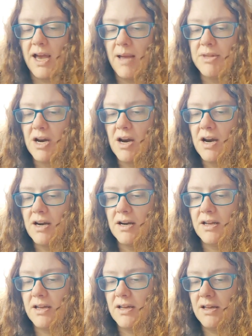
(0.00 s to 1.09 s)
And they're
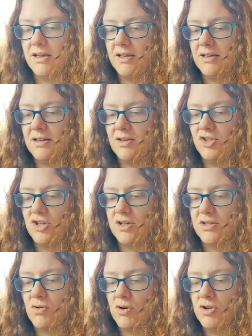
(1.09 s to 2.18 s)

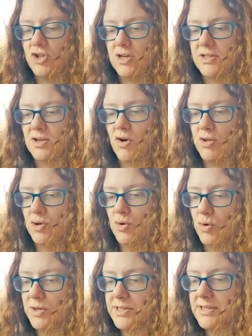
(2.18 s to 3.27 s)
just gorgeous. I got
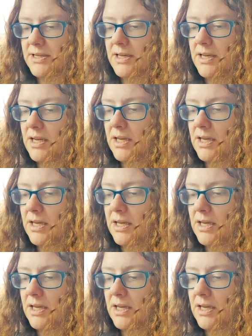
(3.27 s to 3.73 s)
those.